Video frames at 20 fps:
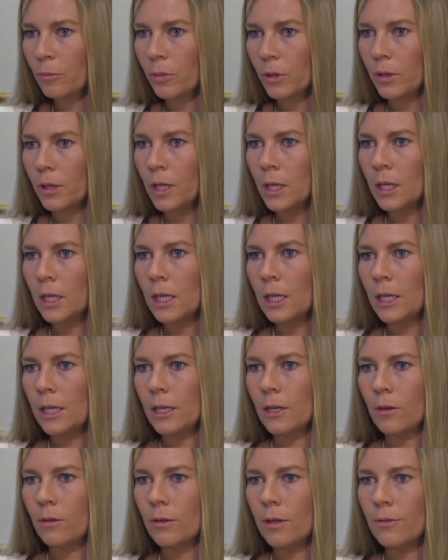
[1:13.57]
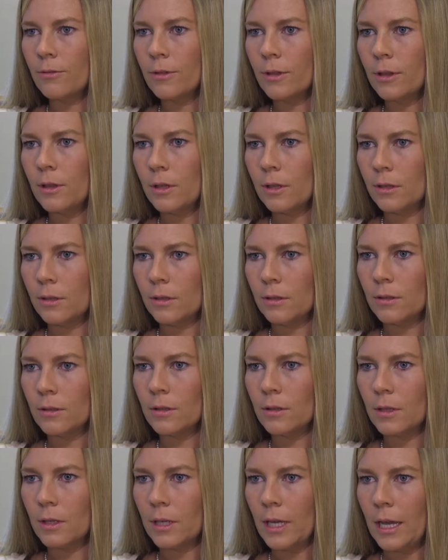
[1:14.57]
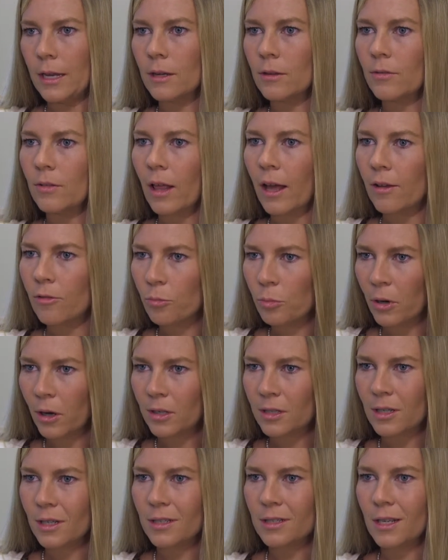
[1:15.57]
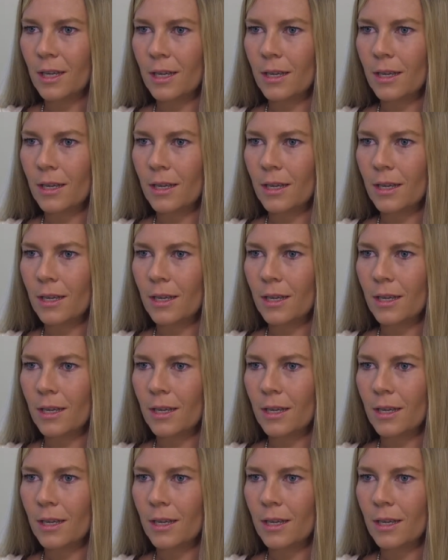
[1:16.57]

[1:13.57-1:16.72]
But, even the end of life process,